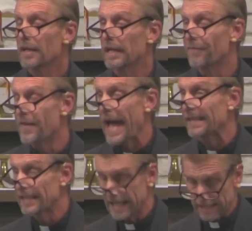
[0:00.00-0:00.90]
In
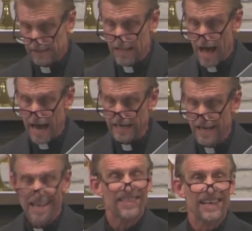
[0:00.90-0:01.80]
fact, he lied.
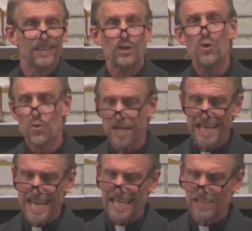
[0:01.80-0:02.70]
The
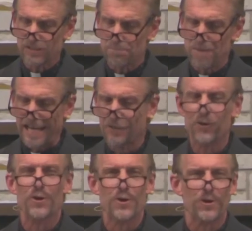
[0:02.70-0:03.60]
new king's
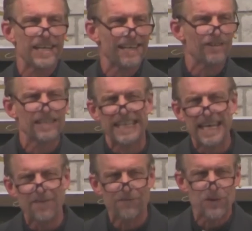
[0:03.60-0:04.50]
better. He'll
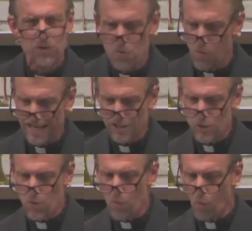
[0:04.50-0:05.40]
give you what
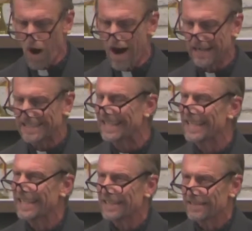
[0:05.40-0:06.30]
you want.
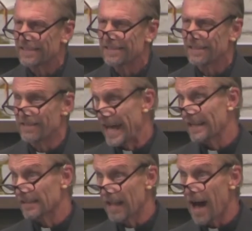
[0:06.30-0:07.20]

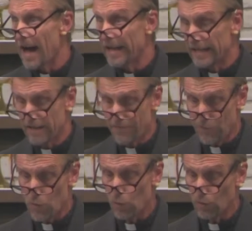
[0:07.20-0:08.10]
That lie, it
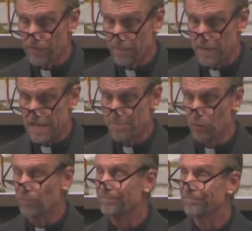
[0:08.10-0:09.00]
fooled the
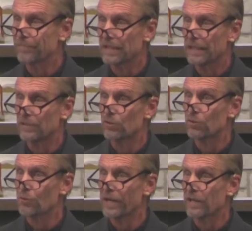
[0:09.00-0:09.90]
people.
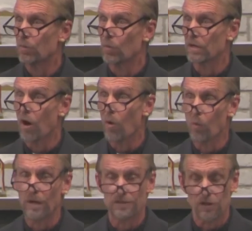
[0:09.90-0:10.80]
Its trick would
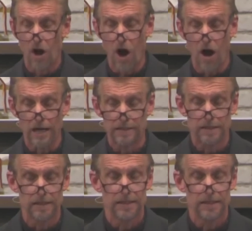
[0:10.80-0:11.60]
always haunt.